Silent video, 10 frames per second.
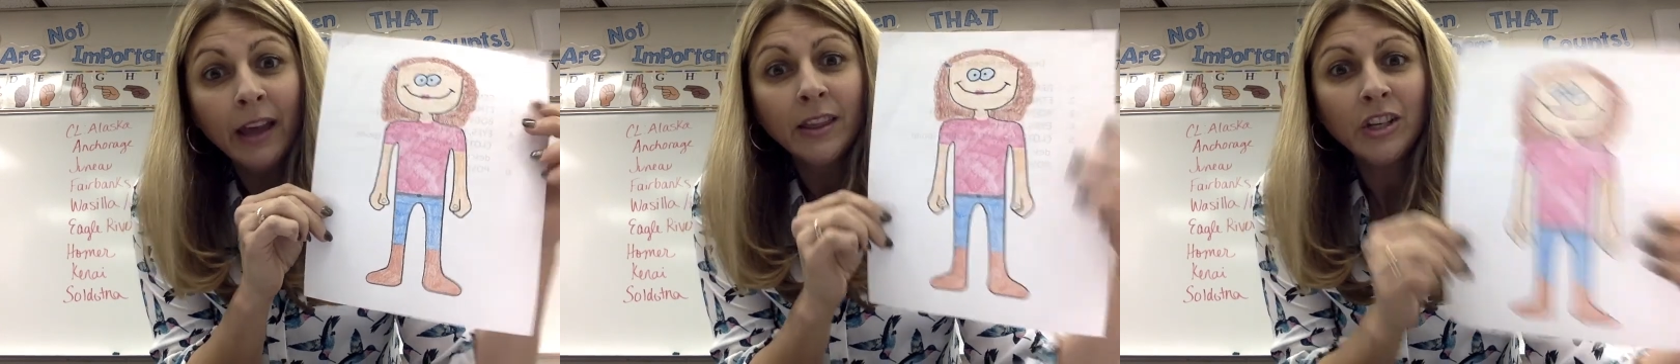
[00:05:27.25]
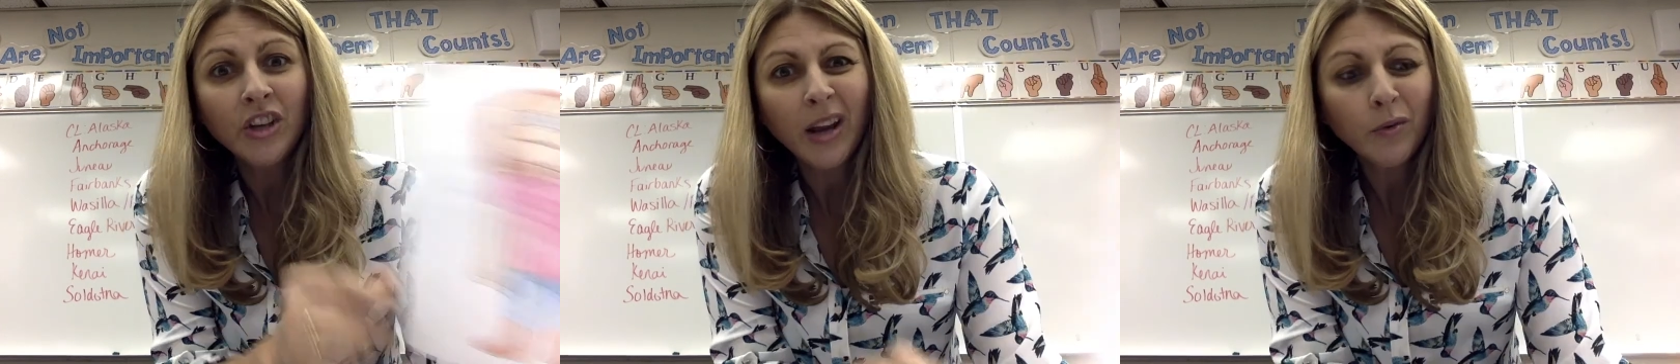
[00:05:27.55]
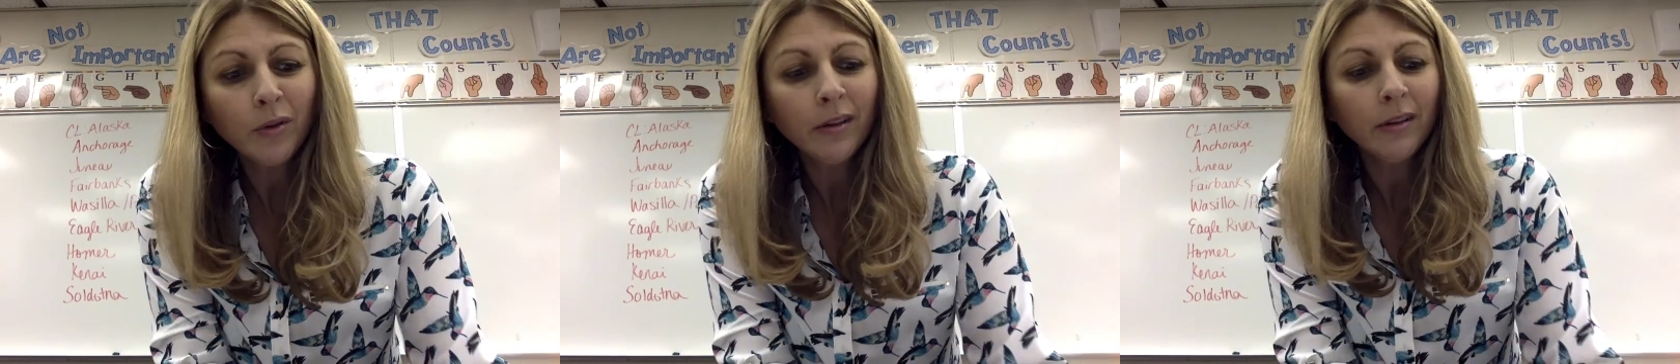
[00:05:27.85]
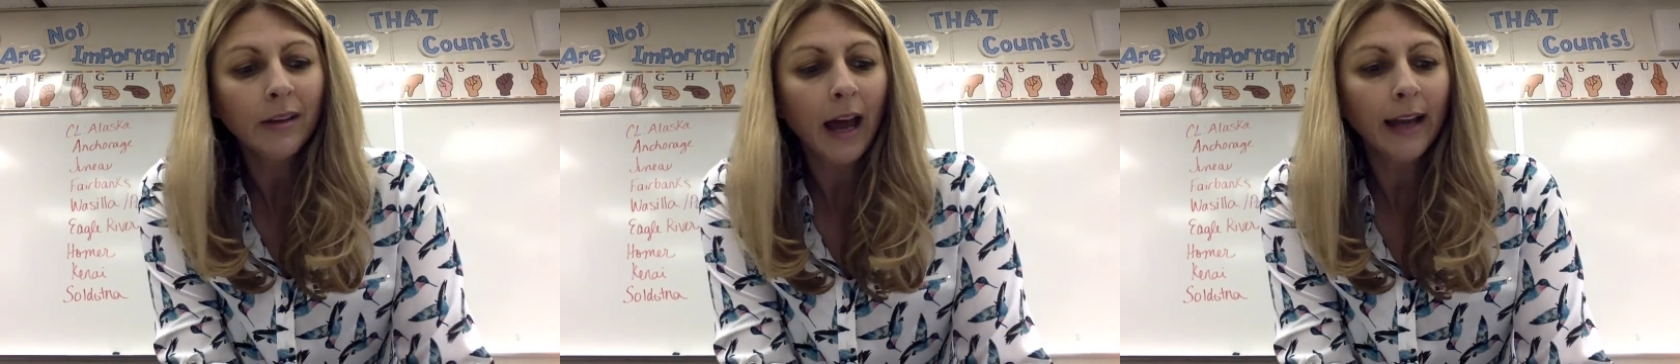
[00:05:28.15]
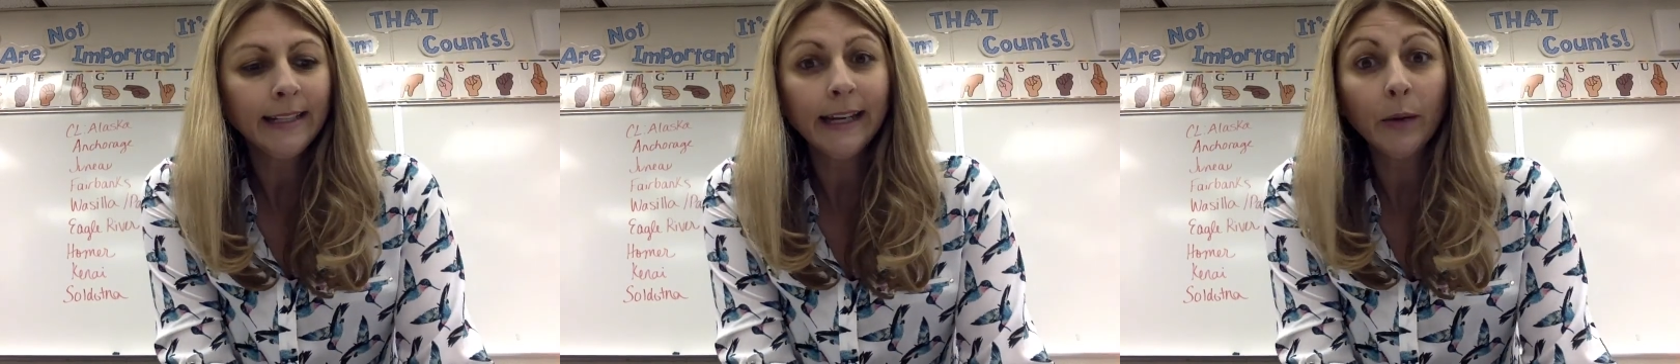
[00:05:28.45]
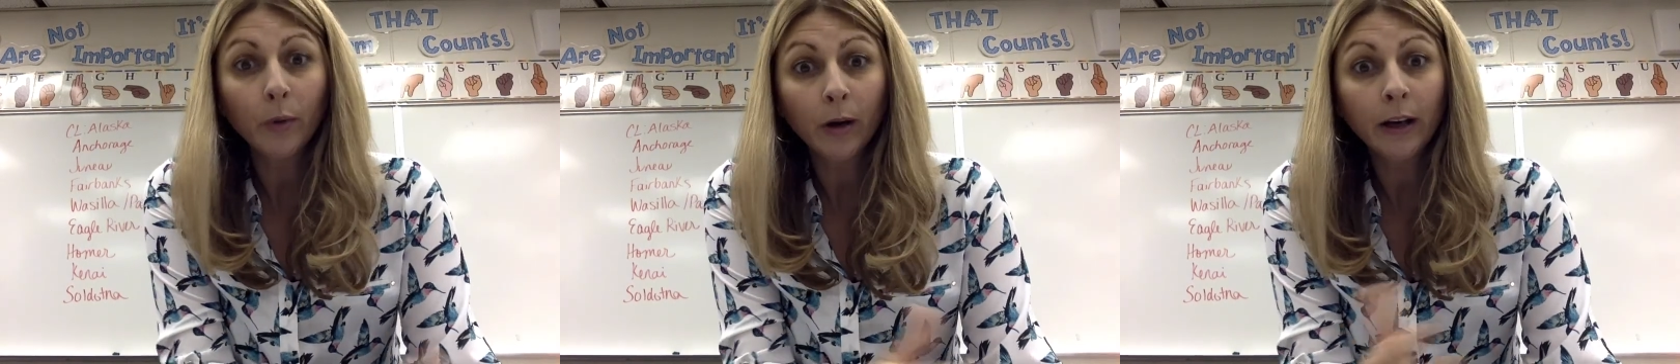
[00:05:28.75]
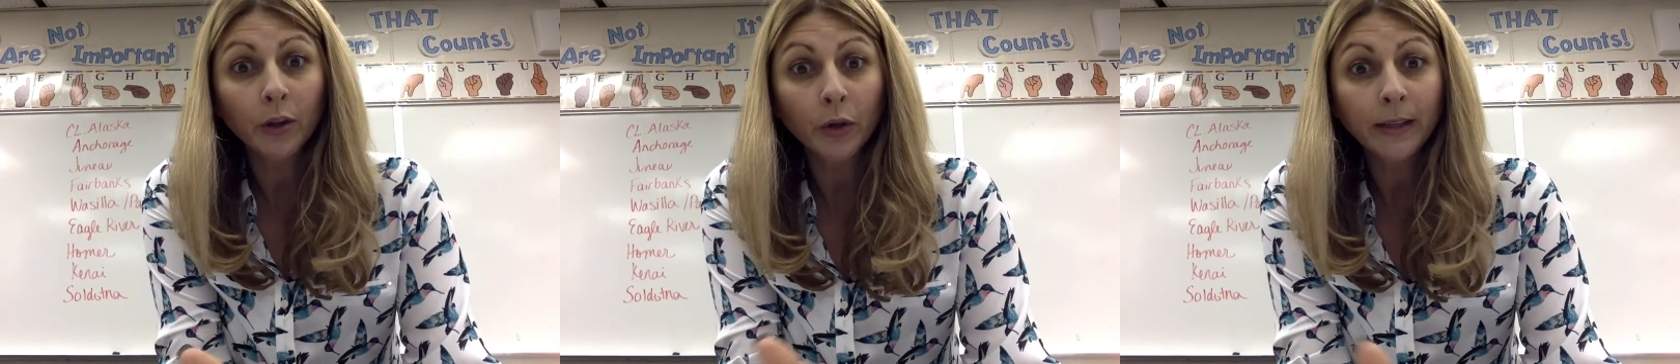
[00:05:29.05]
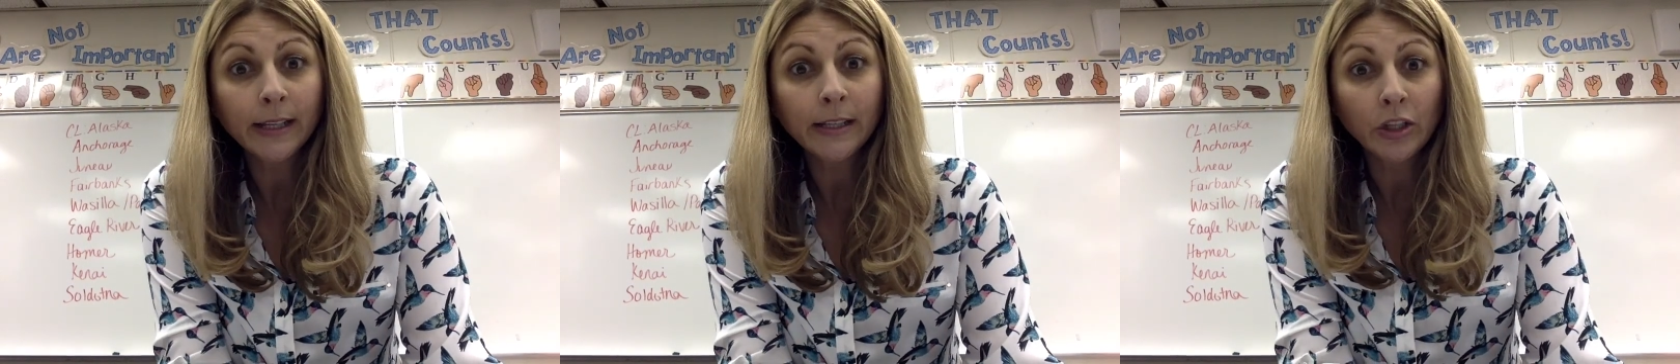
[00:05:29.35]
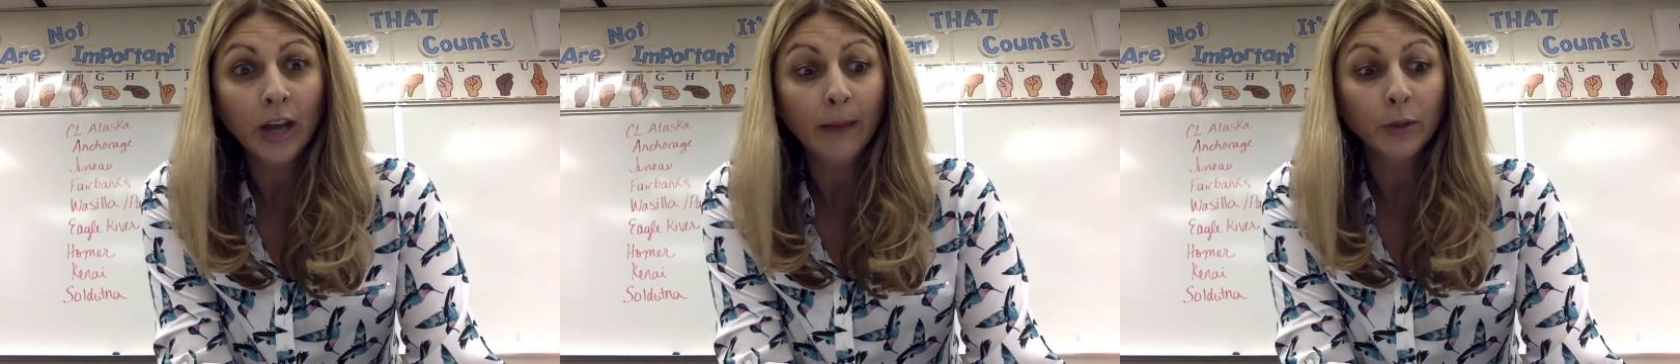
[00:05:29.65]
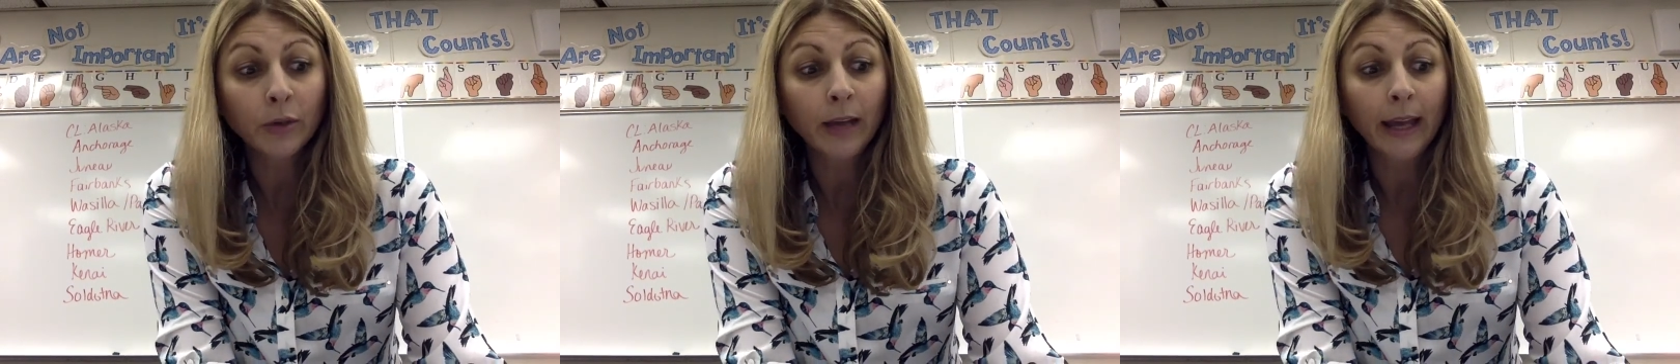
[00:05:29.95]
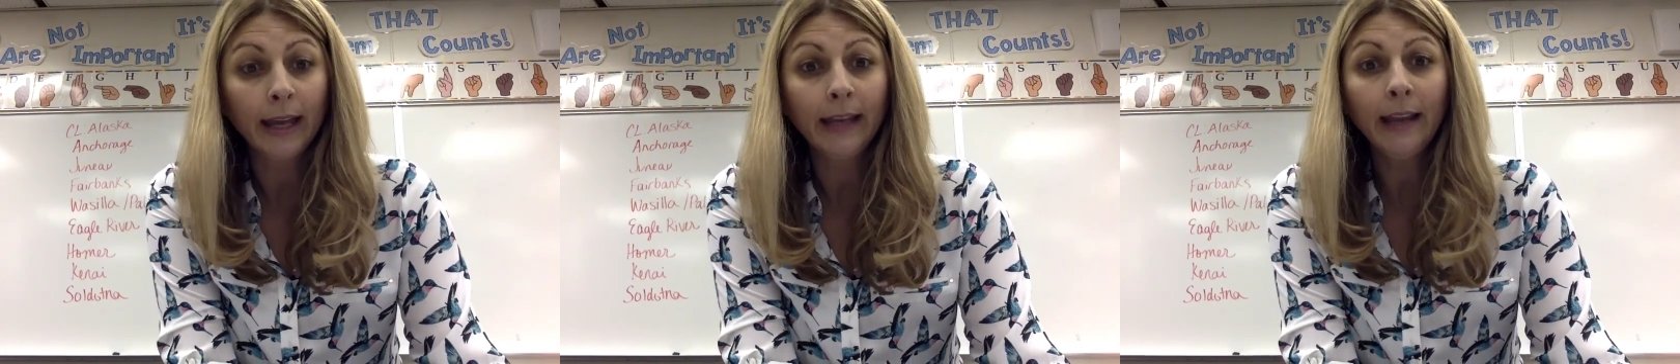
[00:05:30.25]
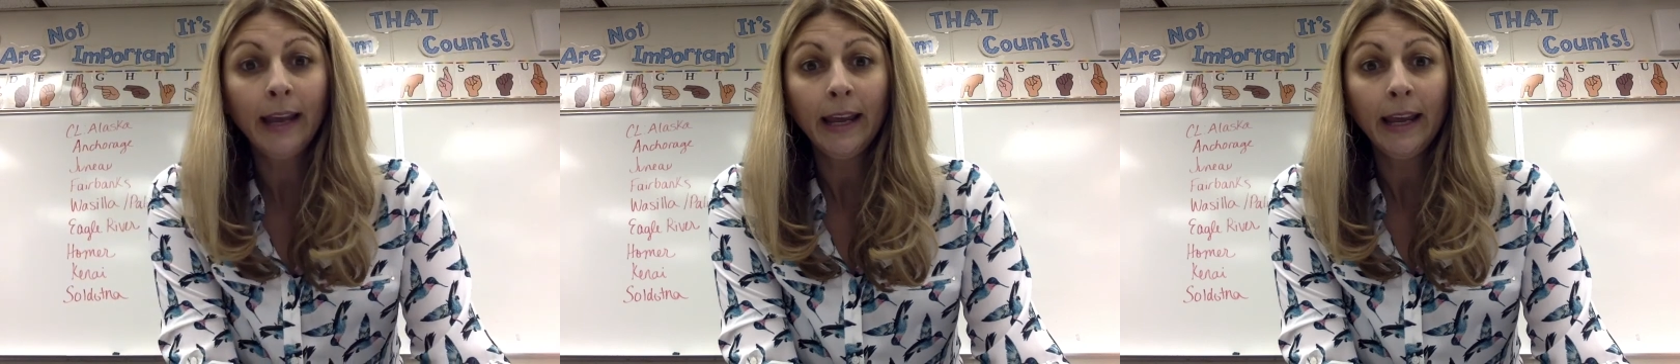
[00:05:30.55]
The general idea, we're going to learn this in chapter 9,